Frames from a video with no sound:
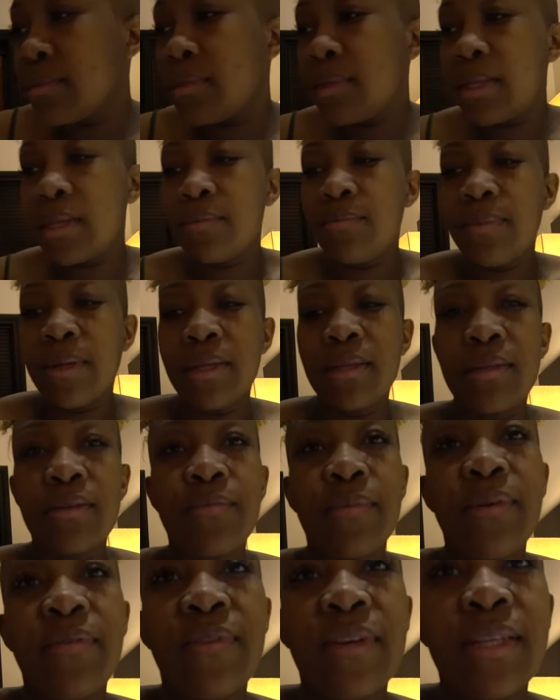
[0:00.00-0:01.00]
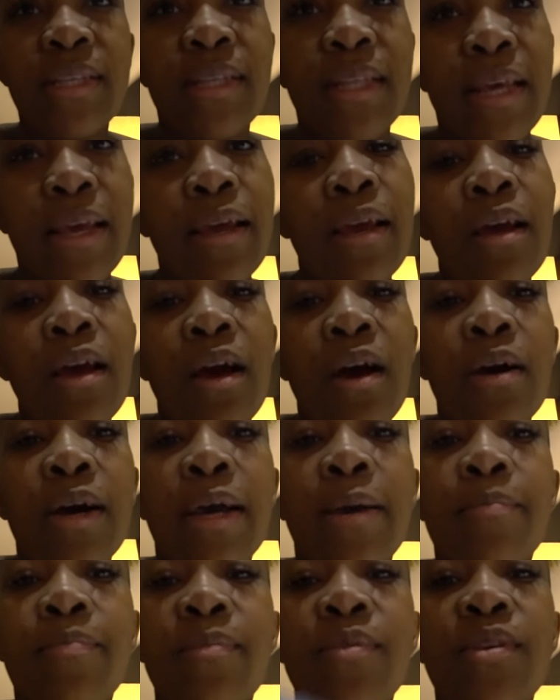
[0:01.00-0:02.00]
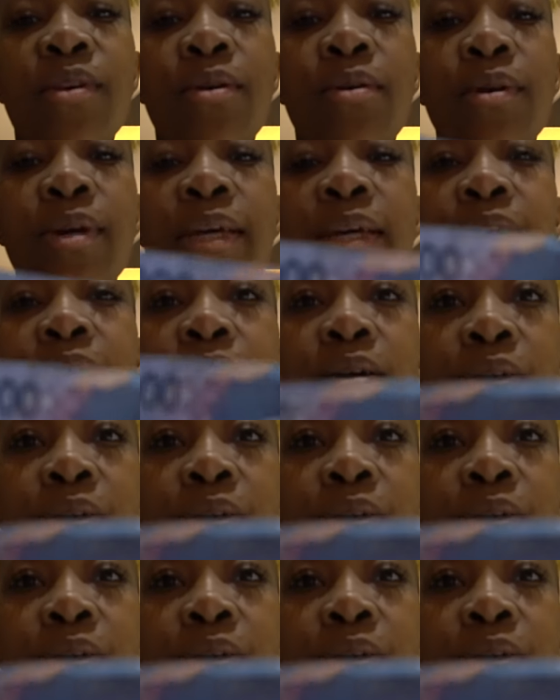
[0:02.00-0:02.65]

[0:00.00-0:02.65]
10 minutes of me fixing that. Okay, so here